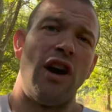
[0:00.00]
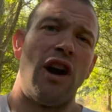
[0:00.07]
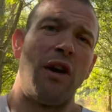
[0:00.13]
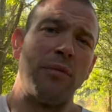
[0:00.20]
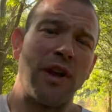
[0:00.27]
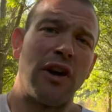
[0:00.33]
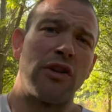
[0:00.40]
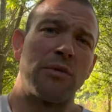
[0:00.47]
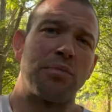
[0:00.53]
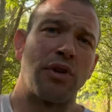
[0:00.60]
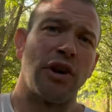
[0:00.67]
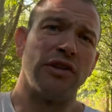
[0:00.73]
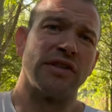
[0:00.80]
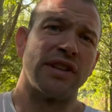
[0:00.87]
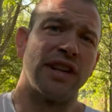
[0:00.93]
I'm now in the
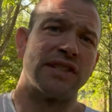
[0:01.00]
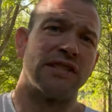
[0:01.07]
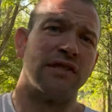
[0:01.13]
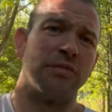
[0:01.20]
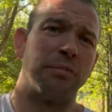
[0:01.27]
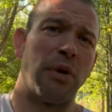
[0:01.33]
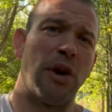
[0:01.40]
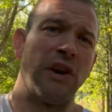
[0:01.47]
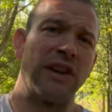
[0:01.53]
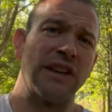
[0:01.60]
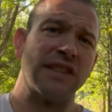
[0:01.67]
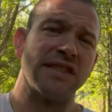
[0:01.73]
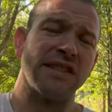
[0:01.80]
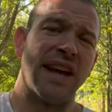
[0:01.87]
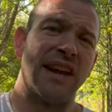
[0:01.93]
process of buying
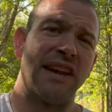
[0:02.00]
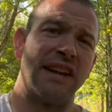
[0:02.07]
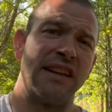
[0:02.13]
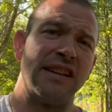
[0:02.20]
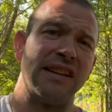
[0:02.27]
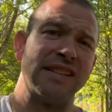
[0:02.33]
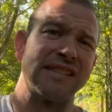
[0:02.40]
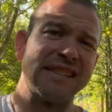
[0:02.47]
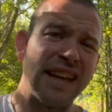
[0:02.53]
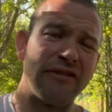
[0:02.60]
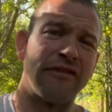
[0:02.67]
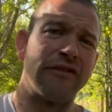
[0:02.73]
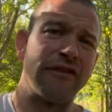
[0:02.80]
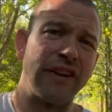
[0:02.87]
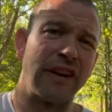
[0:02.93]
and selling
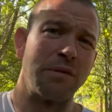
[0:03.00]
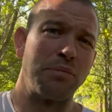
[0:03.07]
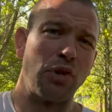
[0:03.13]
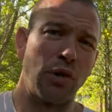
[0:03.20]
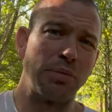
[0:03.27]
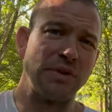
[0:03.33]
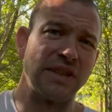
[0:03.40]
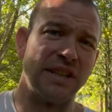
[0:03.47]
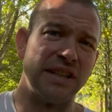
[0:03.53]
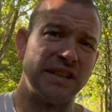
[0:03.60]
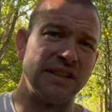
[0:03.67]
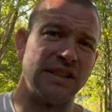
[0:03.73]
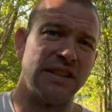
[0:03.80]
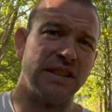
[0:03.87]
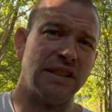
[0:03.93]
7-figure properties.